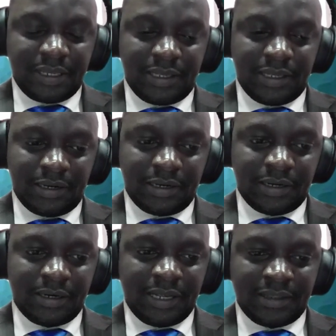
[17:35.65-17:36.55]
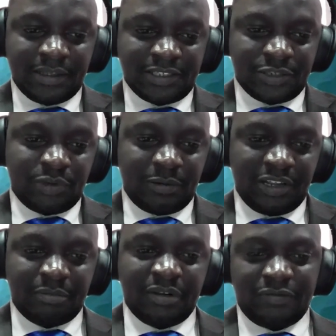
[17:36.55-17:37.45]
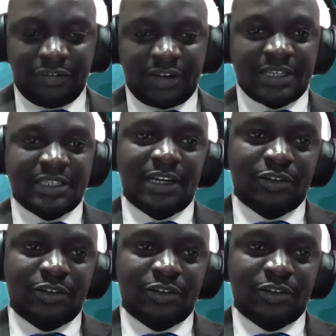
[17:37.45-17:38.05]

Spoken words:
And this is where we have been focusing